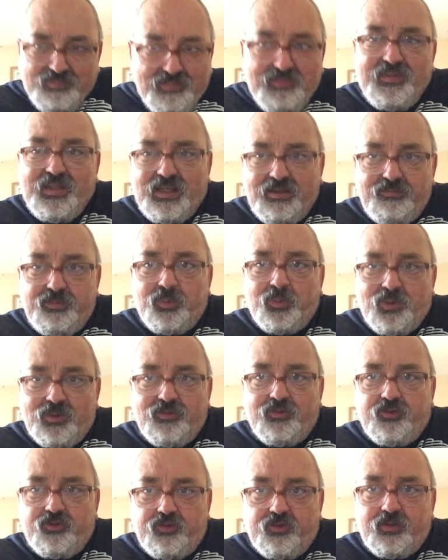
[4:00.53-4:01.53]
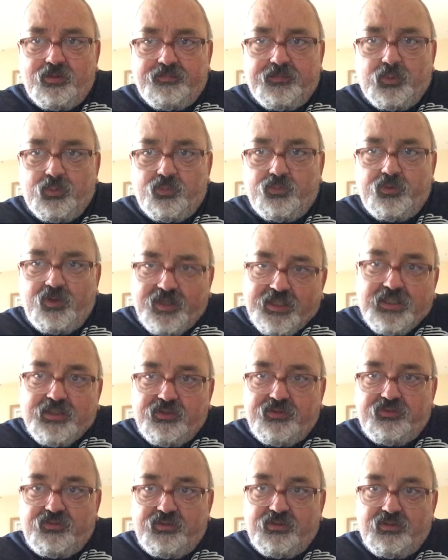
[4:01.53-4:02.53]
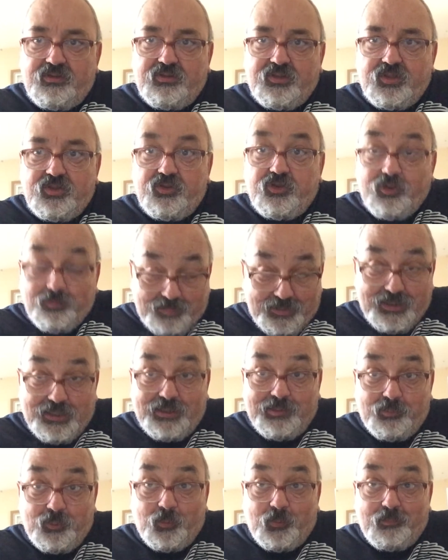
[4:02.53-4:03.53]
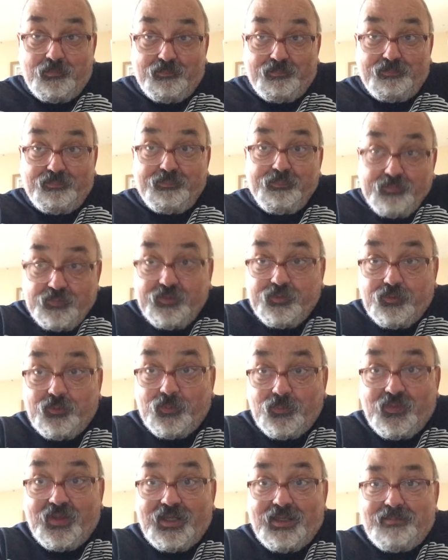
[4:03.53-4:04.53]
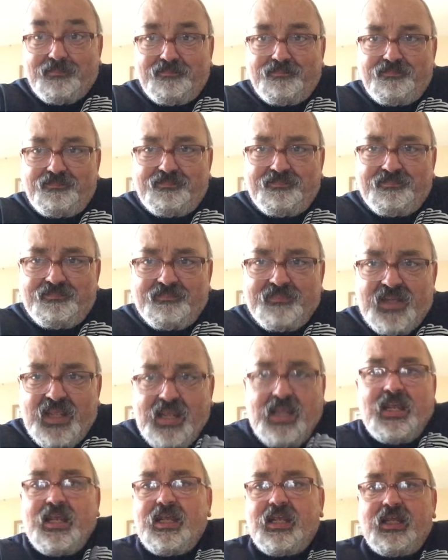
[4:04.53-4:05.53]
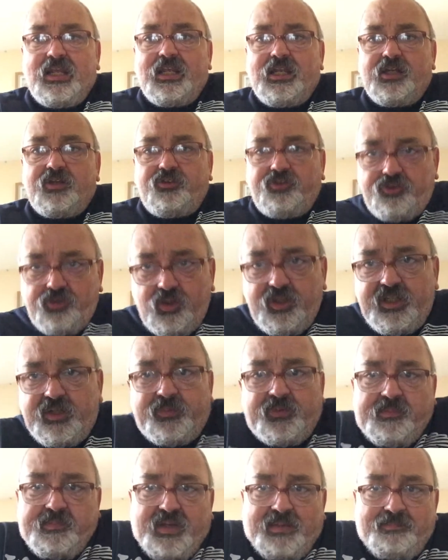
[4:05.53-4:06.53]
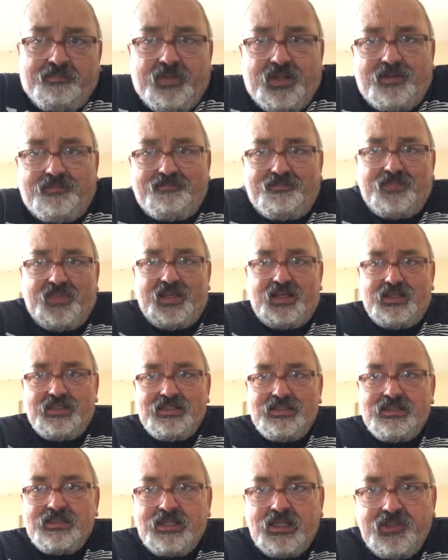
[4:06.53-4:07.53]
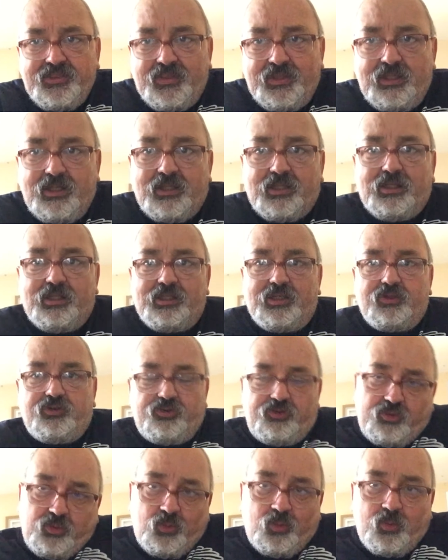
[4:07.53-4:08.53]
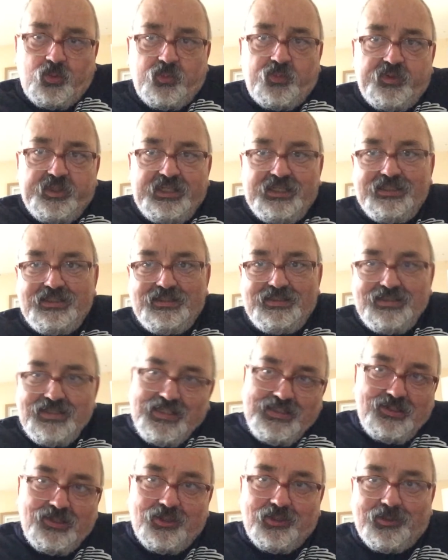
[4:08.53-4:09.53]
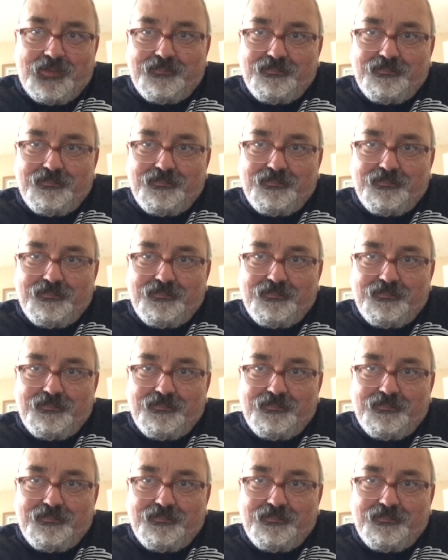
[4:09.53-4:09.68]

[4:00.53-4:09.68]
everyone deserved a right to be able to do that. Do you remember another Tory dinner